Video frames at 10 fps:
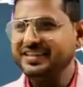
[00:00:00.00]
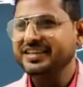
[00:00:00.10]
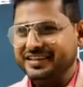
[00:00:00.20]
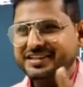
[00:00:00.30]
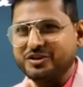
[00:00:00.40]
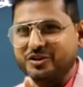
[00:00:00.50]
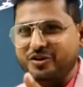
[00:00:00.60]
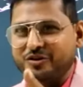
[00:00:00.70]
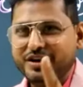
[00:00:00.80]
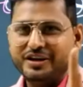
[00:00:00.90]
Yes or
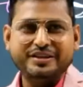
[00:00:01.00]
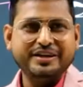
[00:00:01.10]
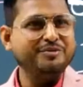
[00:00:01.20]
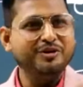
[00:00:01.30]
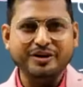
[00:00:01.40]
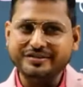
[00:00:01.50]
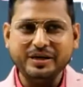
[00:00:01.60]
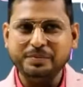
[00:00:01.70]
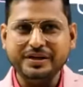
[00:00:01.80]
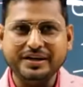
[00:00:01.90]
no? That we call as
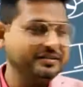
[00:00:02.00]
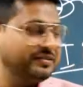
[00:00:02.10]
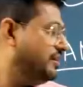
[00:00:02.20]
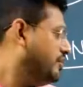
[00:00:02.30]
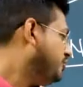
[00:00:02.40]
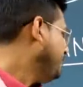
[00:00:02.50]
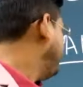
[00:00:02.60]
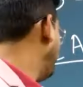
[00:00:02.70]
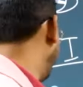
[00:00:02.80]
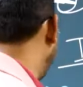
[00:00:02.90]
IP address. So
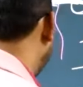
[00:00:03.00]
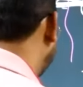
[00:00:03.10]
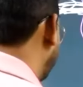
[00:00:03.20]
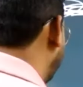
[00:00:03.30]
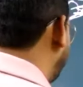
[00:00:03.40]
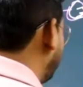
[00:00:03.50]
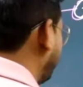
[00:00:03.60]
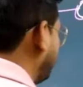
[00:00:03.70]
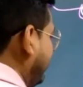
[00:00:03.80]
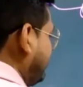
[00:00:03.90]
5 lakhs of computer,
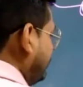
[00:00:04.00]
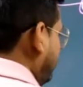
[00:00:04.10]
5,000